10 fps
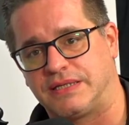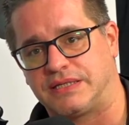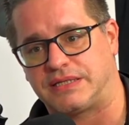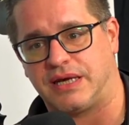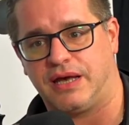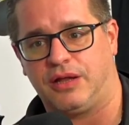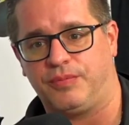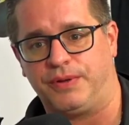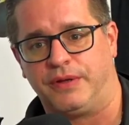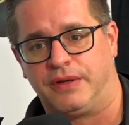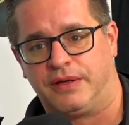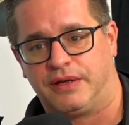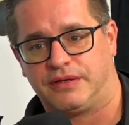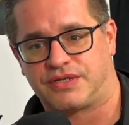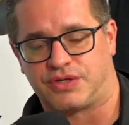content to help
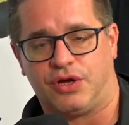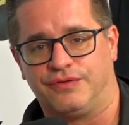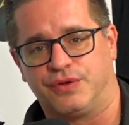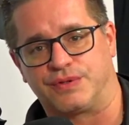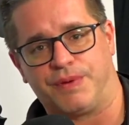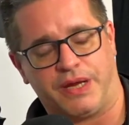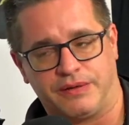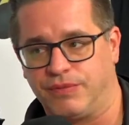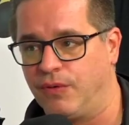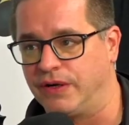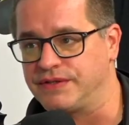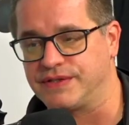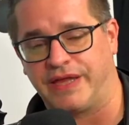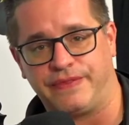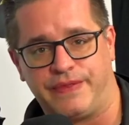solve those pain
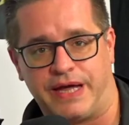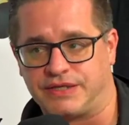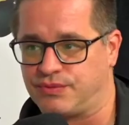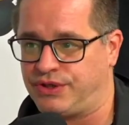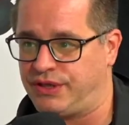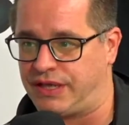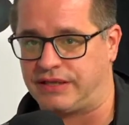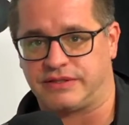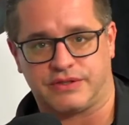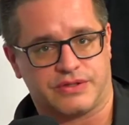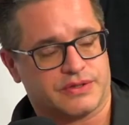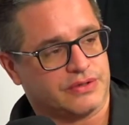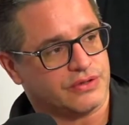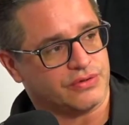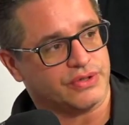points. And that's when you get
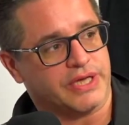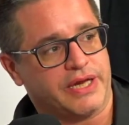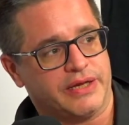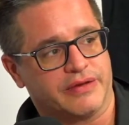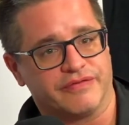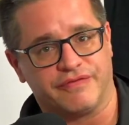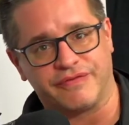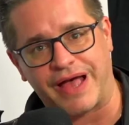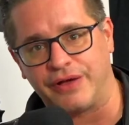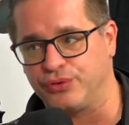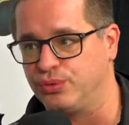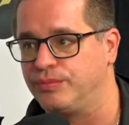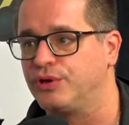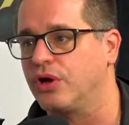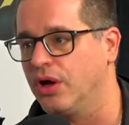mm-hmm. to, to creating
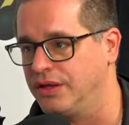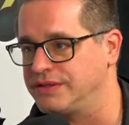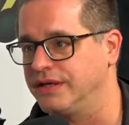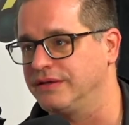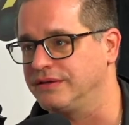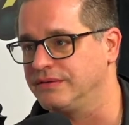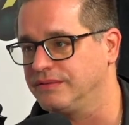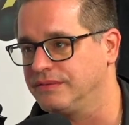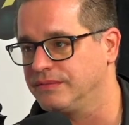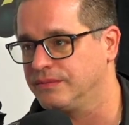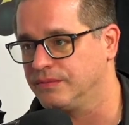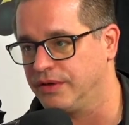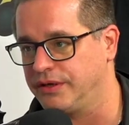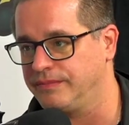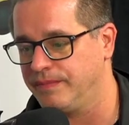valuable content.
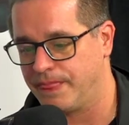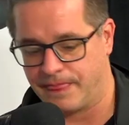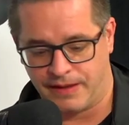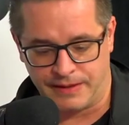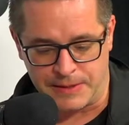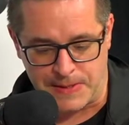Mm-hmm. Yeah. Right? And